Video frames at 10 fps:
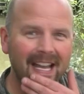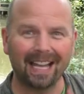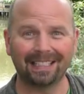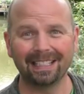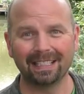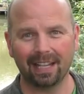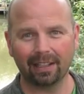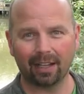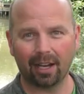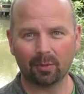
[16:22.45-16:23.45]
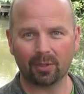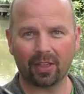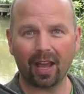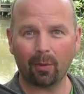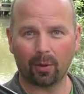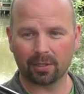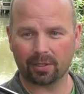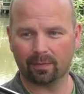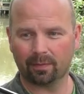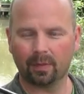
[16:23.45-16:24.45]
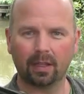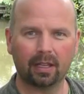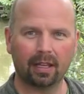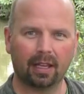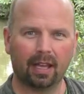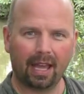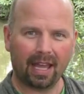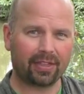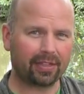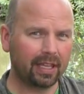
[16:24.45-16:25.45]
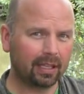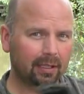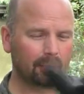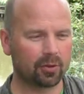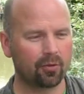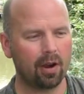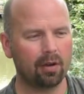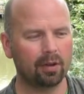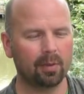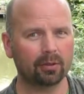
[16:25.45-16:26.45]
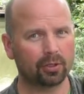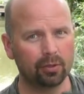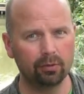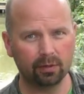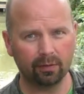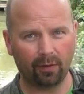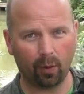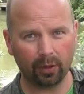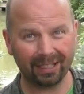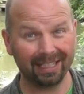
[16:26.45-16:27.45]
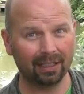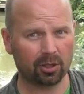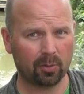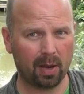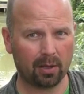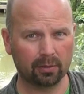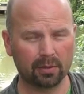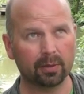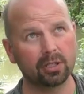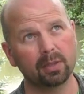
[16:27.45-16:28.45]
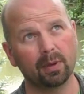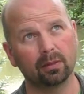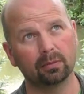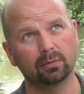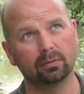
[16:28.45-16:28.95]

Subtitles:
I didn't tell you how much that was. I think it was around about 240 English pounds, which is about,